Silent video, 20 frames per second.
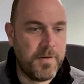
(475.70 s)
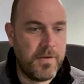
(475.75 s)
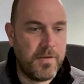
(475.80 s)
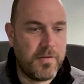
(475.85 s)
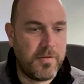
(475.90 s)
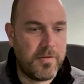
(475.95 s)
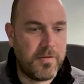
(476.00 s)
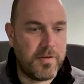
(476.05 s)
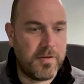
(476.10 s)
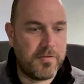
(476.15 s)

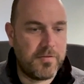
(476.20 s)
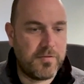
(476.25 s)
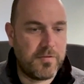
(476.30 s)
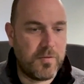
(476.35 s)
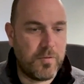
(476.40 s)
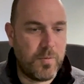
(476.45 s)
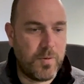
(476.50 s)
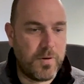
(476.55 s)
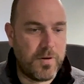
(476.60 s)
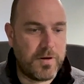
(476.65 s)
This
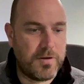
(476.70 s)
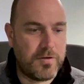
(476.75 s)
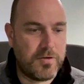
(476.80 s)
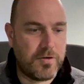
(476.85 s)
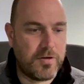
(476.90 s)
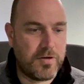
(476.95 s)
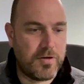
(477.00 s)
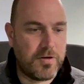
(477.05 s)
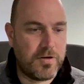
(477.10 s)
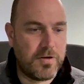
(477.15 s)
query
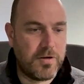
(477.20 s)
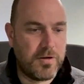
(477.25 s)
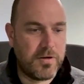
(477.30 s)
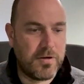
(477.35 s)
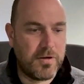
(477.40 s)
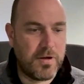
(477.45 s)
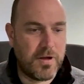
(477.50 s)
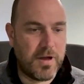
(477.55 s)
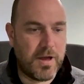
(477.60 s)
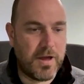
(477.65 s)
took
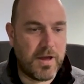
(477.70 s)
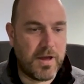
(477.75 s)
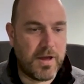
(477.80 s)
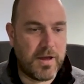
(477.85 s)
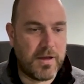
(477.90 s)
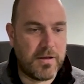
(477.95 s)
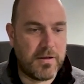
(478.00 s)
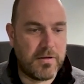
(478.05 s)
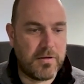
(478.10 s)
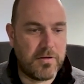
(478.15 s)

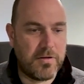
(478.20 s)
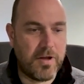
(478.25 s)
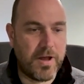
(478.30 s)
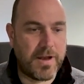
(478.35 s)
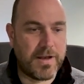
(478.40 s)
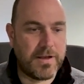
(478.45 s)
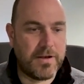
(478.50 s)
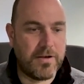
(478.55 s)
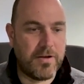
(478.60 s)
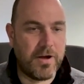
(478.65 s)
uh,
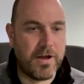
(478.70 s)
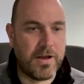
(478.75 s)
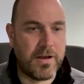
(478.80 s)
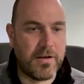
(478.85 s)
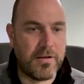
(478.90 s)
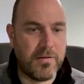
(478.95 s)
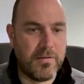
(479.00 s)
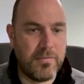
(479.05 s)
99